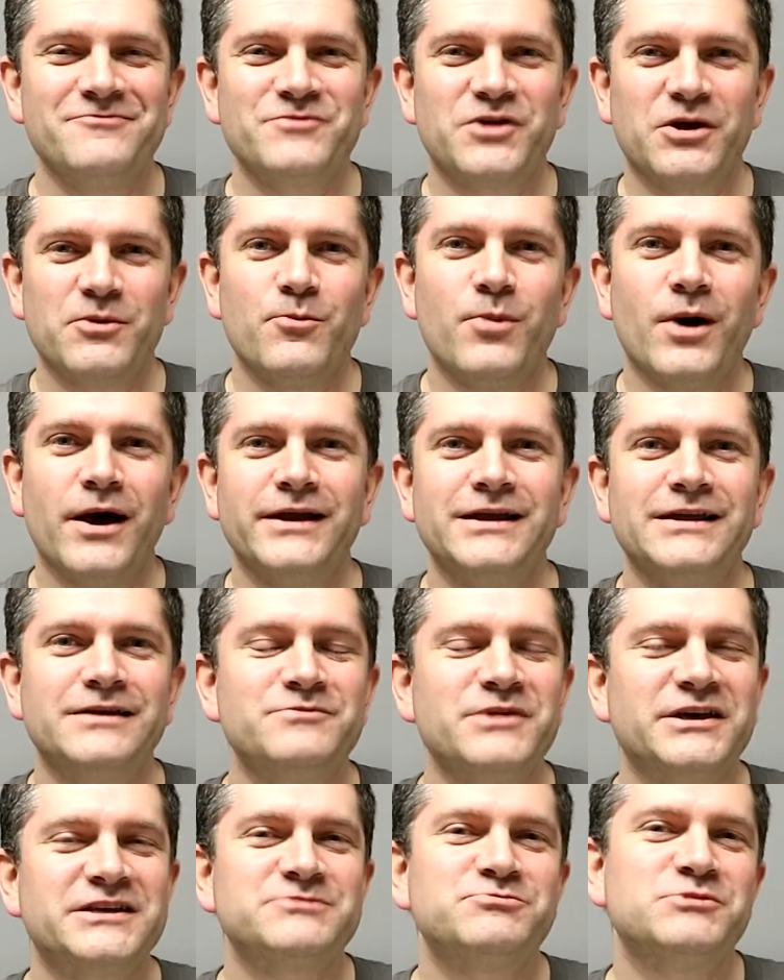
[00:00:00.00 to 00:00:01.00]
combining
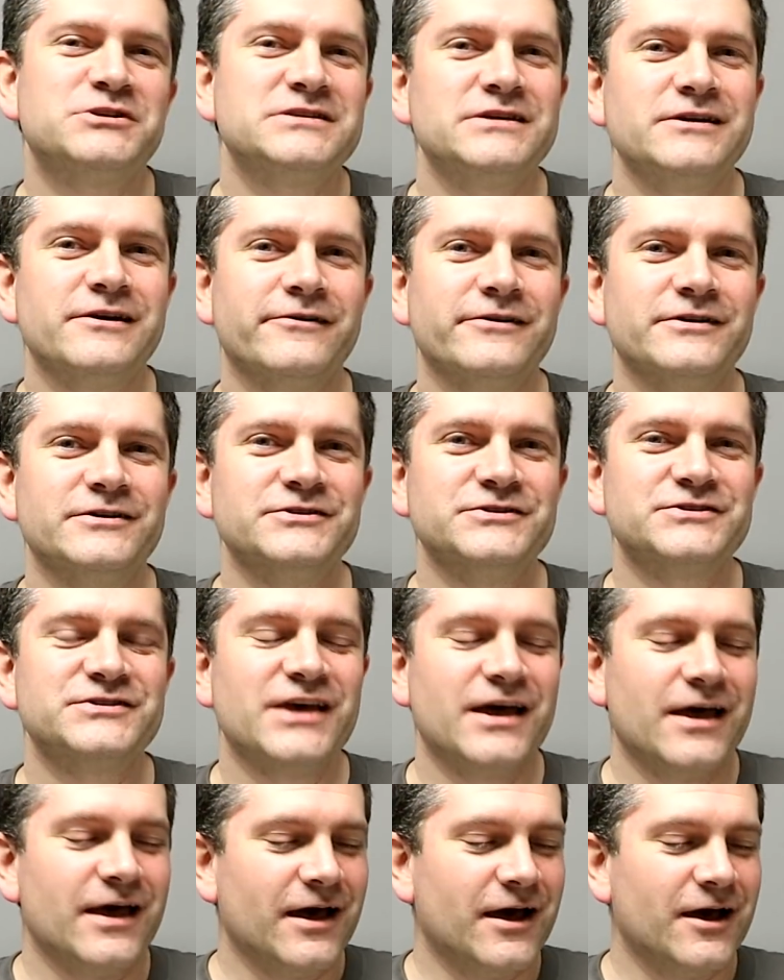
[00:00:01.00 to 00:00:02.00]
mixed materials,
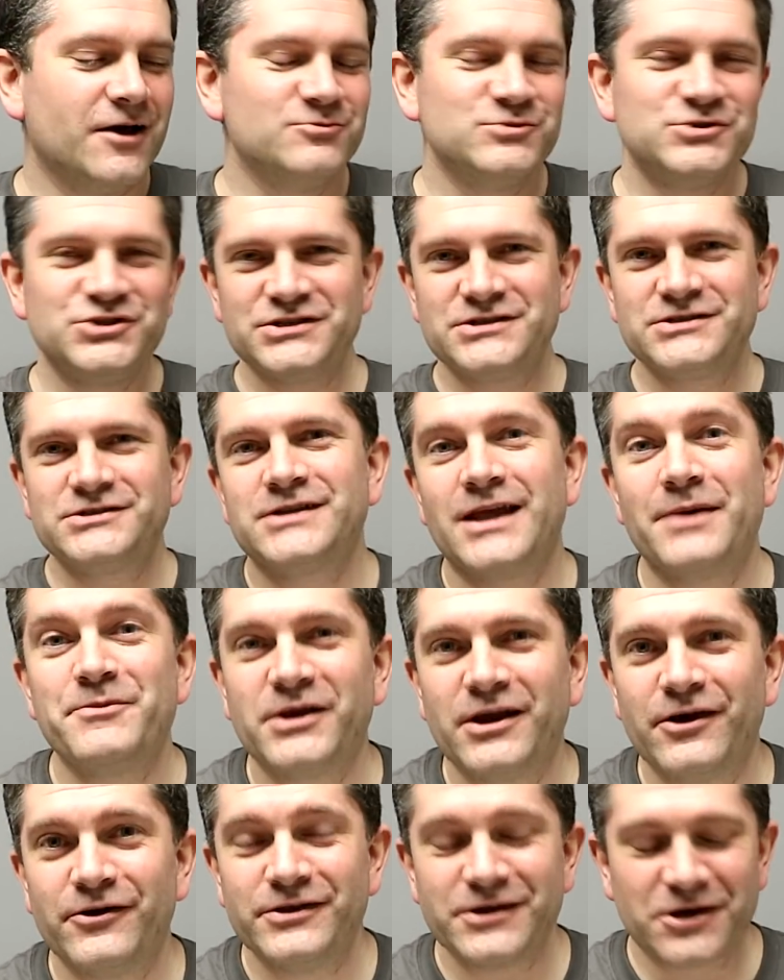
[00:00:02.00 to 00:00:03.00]
just let me
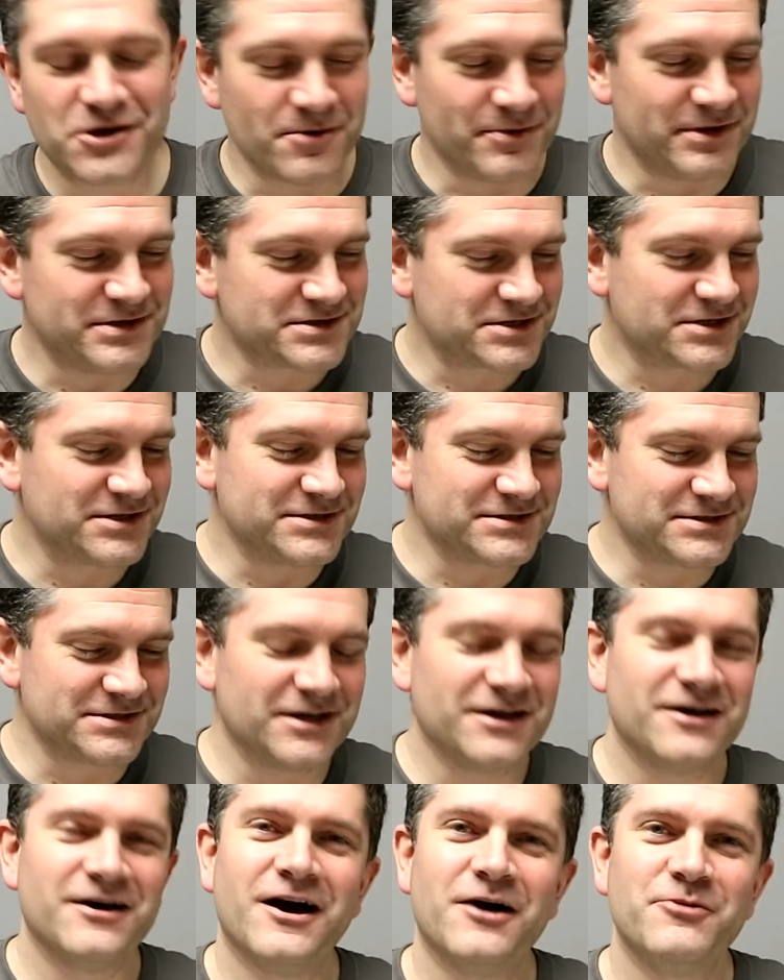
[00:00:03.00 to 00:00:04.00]
know in the comments, because
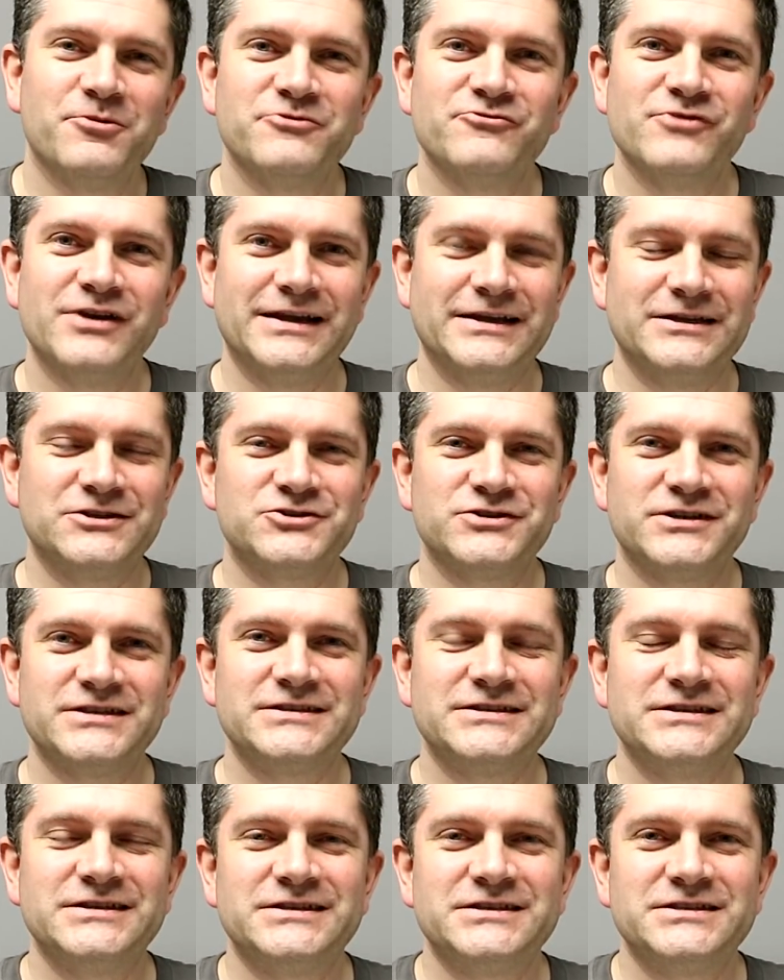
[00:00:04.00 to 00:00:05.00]
I'll be really
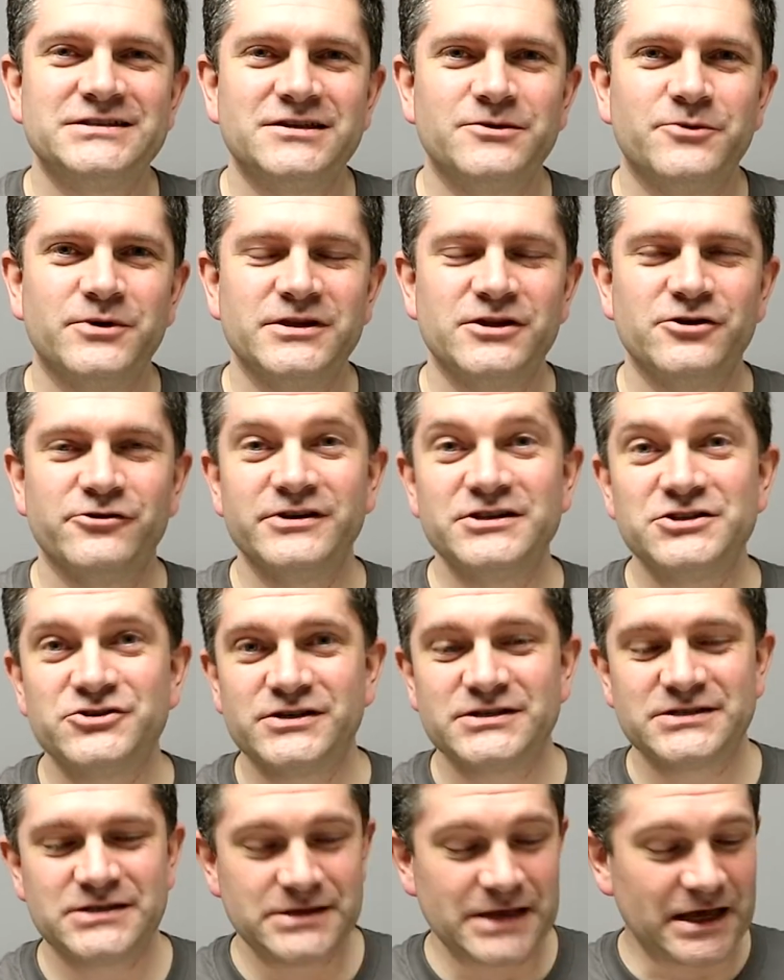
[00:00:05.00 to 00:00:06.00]
interested to see whether you're
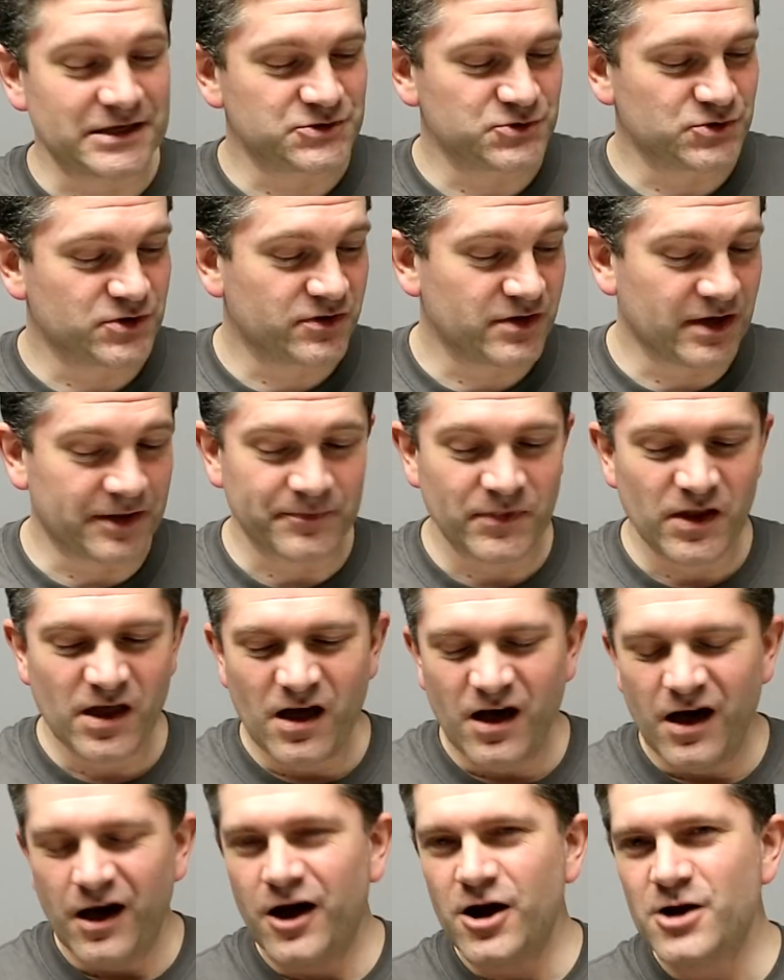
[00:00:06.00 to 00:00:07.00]
interested in that sort of thing.
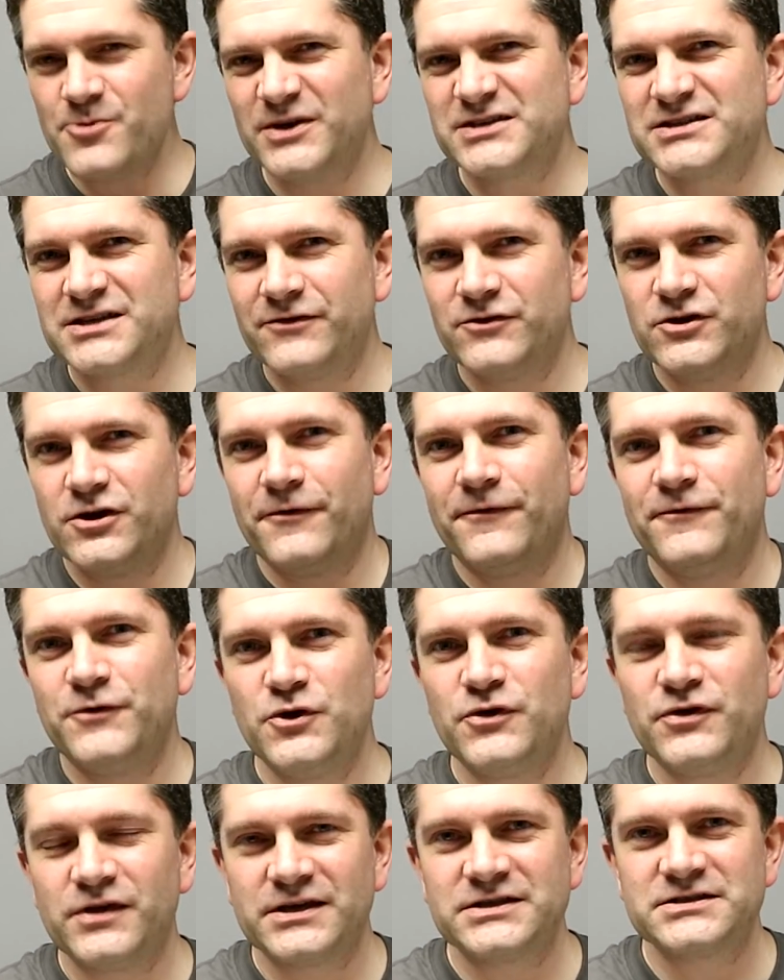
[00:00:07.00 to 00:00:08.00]
I hope that's giving you a
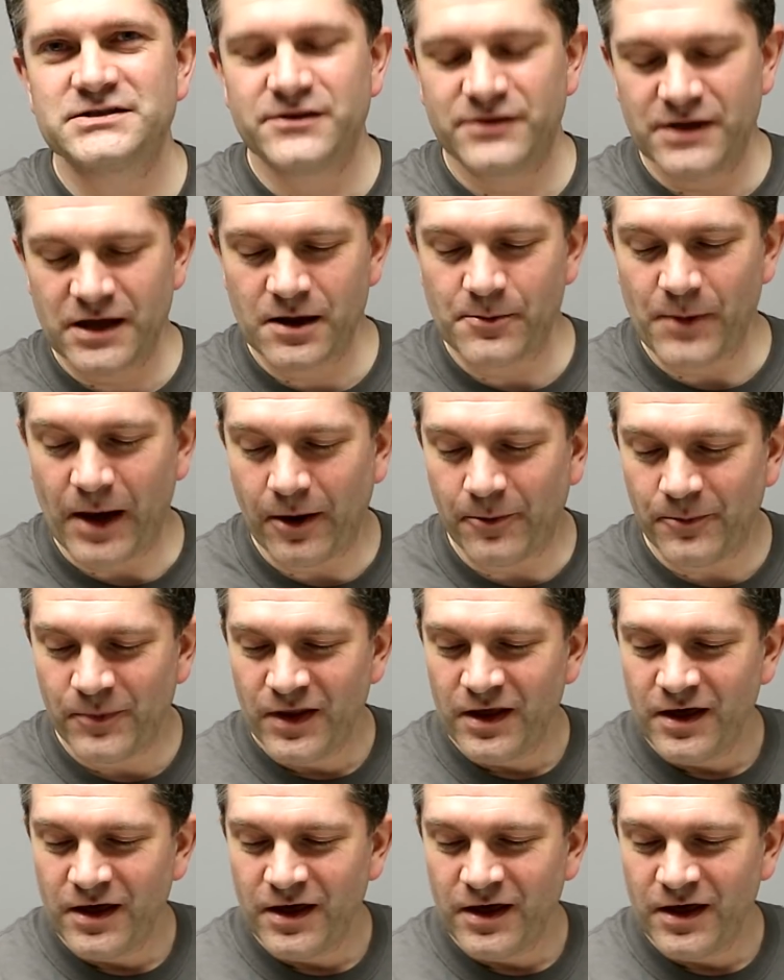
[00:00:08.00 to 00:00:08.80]
few things to think about.